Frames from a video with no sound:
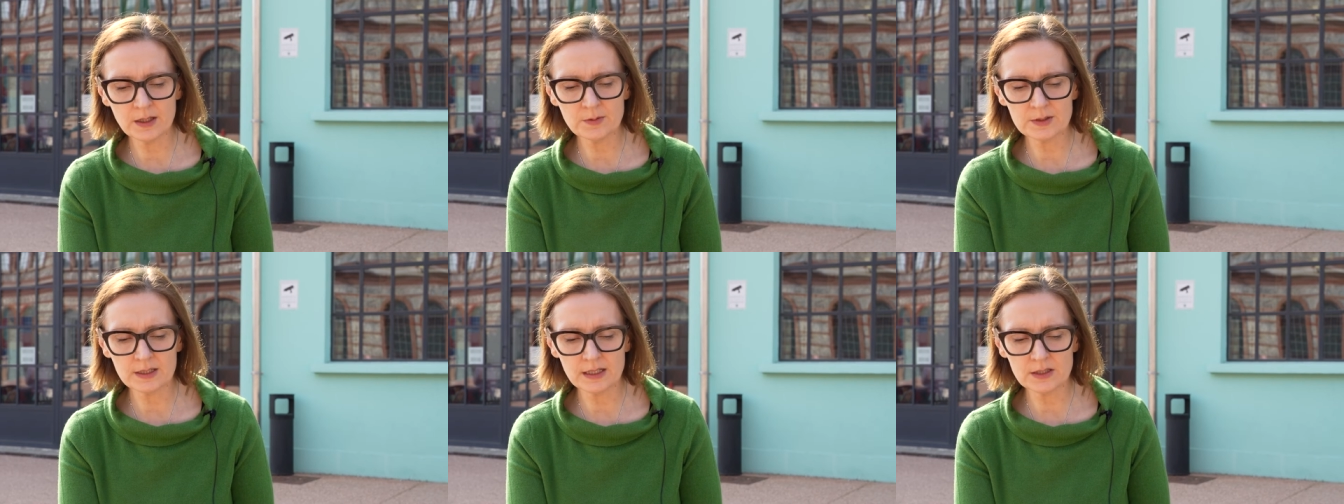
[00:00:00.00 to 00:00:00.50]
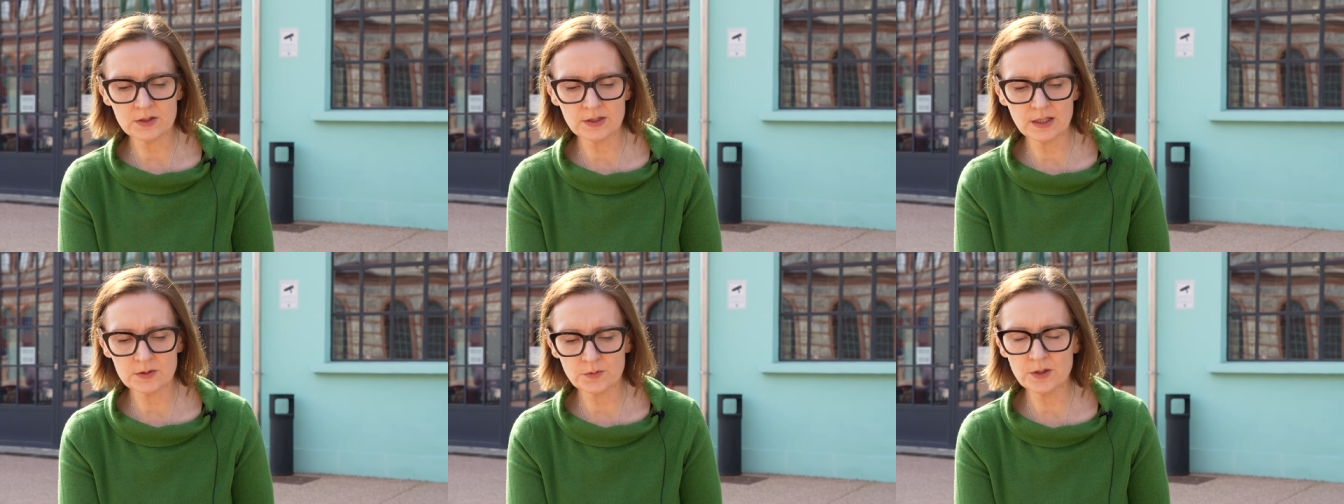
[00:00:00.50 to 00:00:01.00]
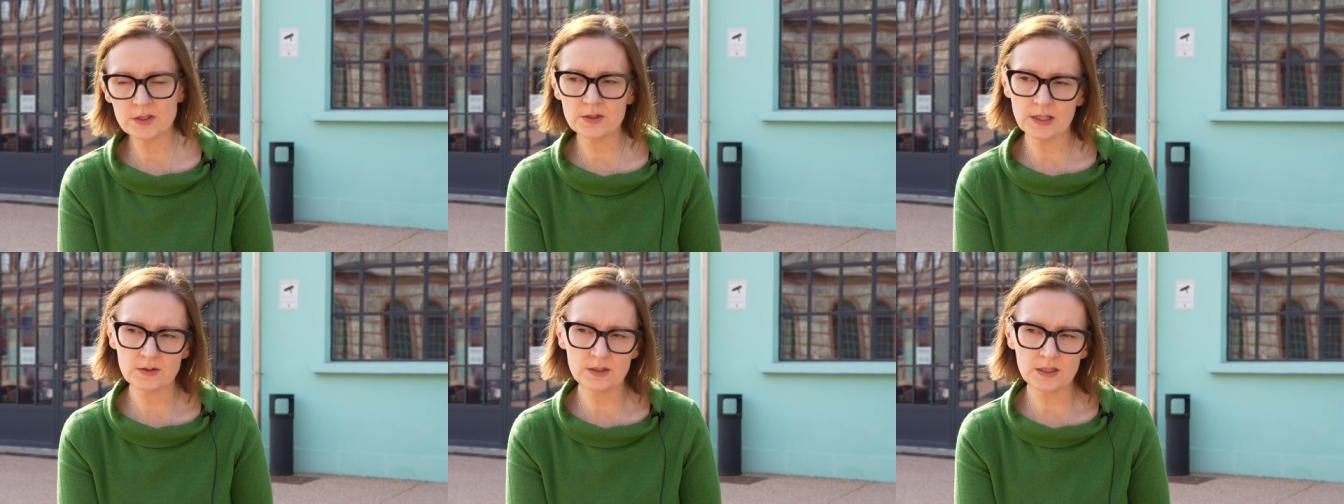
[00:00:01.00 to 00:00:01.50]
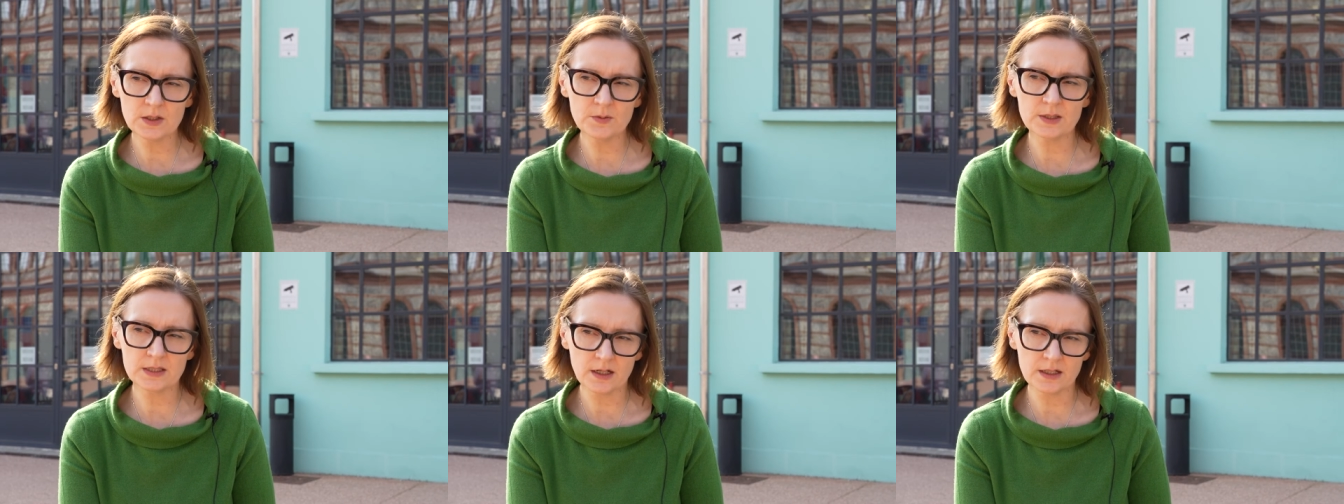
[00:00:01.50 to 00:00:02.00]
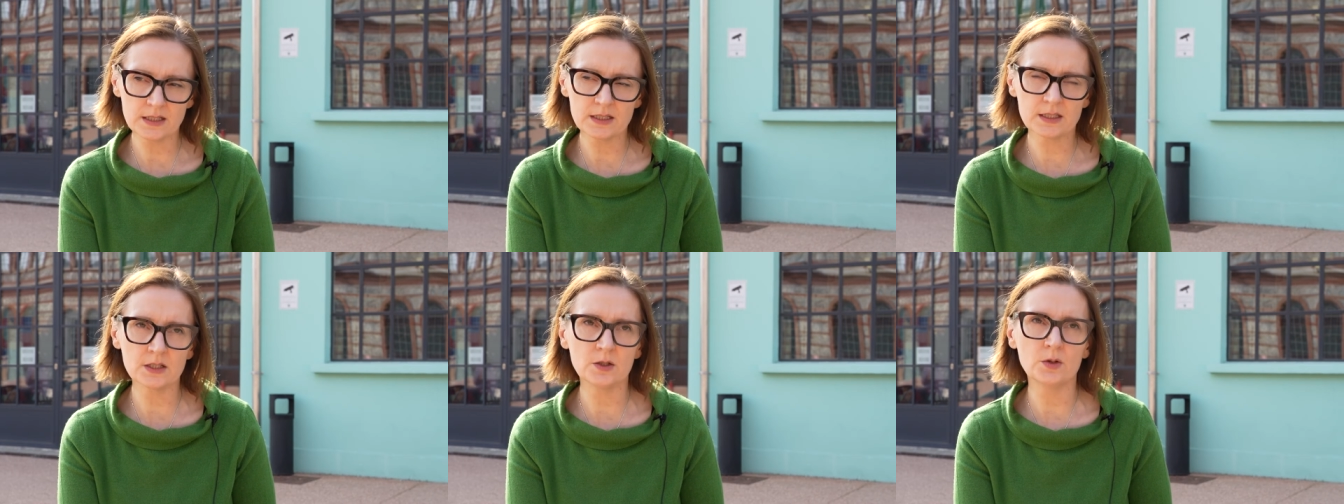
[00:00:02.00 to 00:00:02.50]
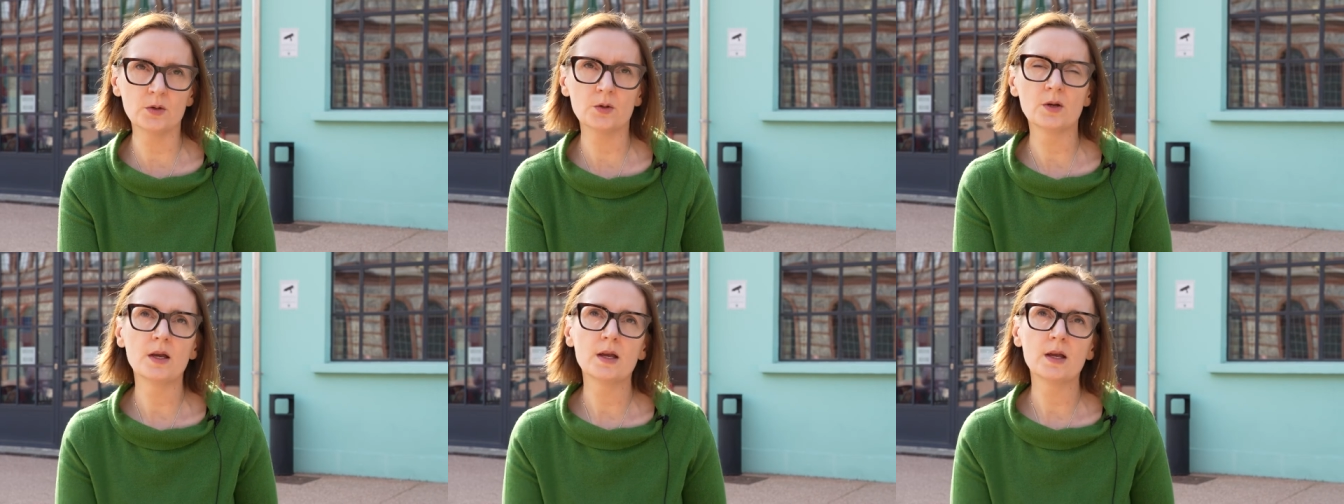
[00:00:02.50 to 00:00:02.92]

it was like 2001, 2002 we started to